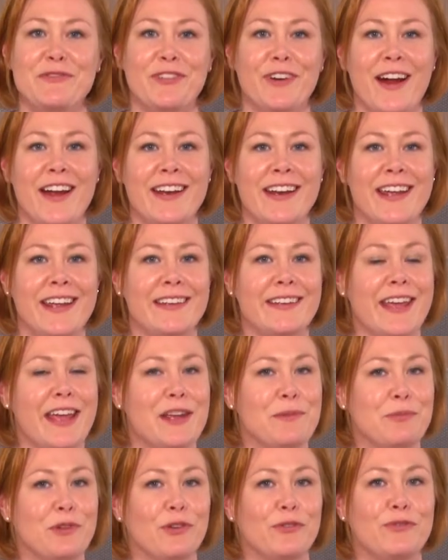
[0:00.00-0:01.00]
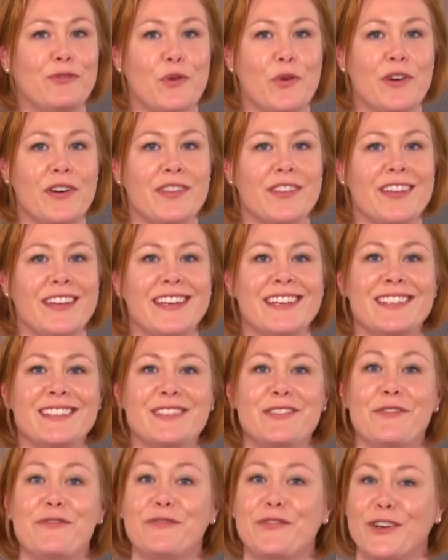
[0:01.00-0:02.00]
Friday, April 4th,
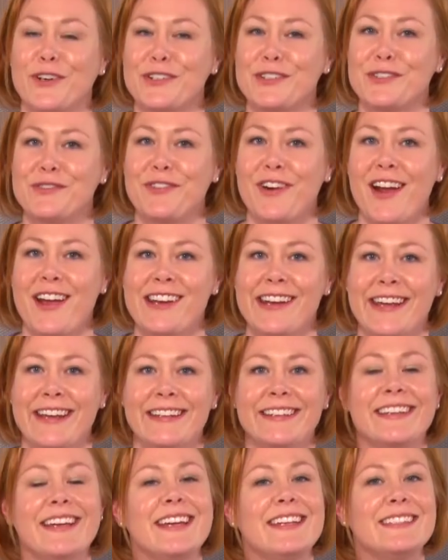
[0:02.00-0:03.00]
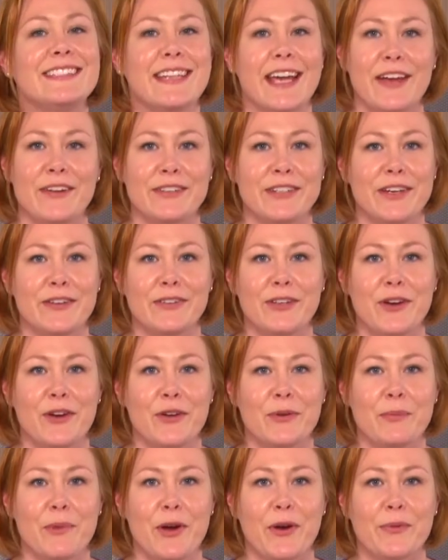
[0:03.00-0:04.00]
is First Friday in downtown
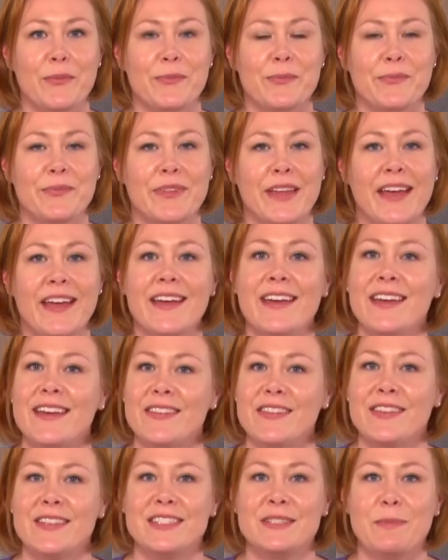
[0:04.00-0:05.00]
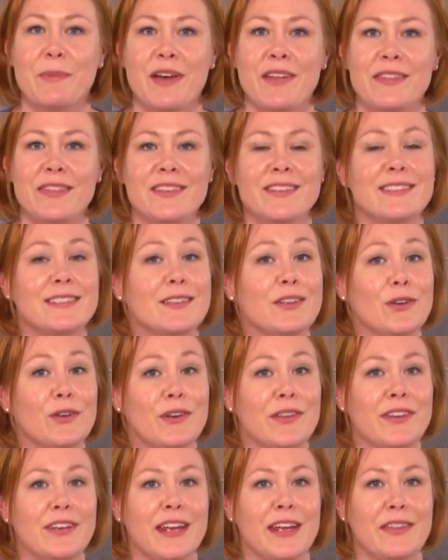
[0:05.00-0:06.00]
Kokomo. This month is an
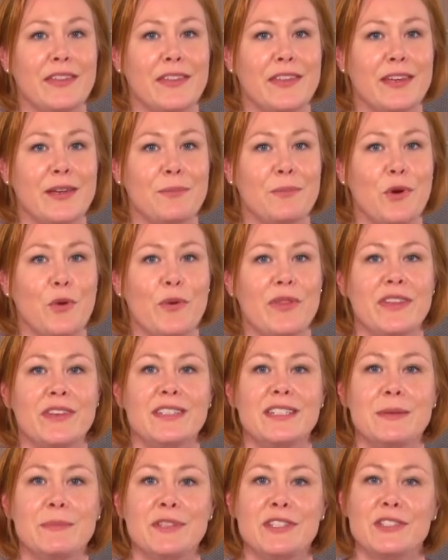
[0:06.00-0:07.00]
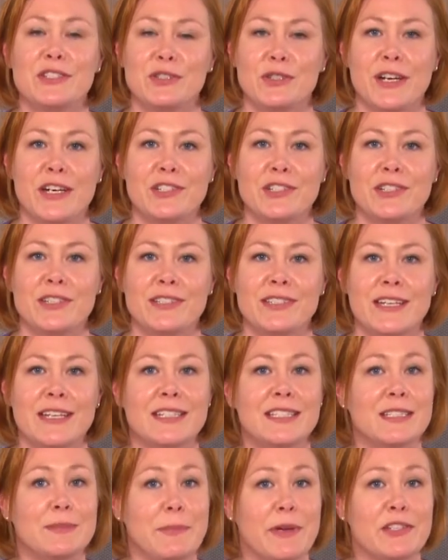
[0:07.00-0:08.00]
Earth Day theme with demonstrations
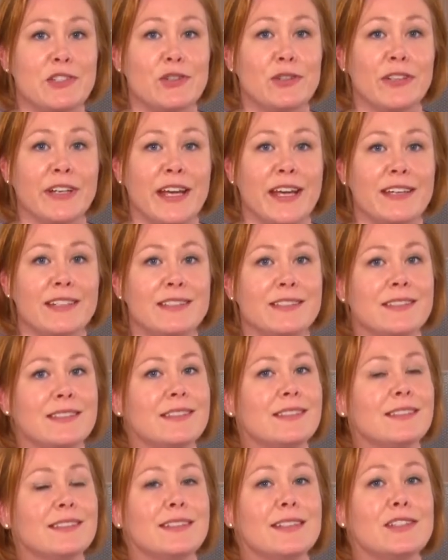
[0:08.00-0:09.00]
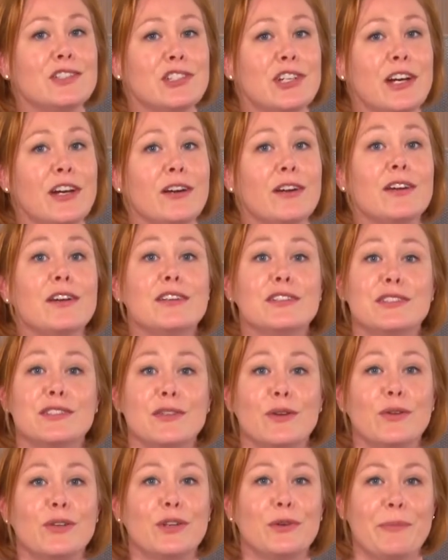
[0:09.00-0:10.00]
and special guests to share
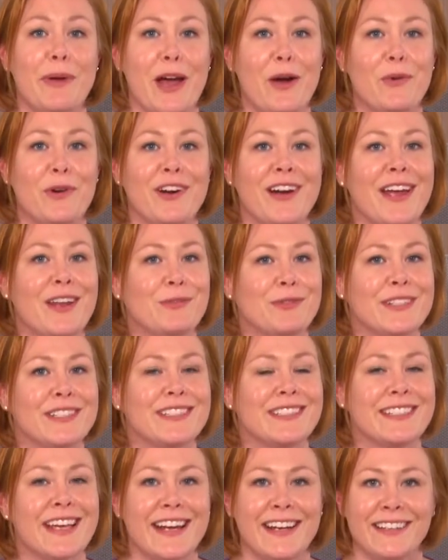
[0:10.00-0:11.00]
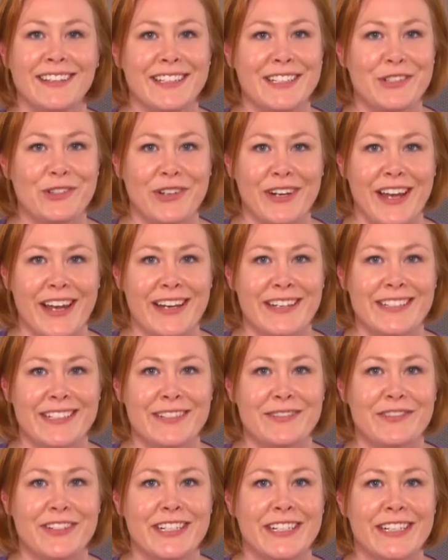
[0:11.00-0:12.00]
solar power and recycling
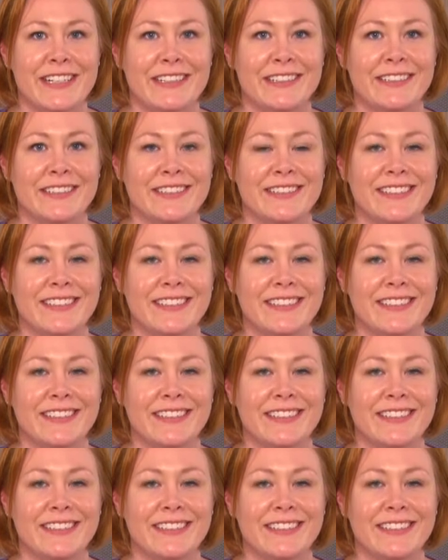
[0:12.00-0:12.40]
creativity.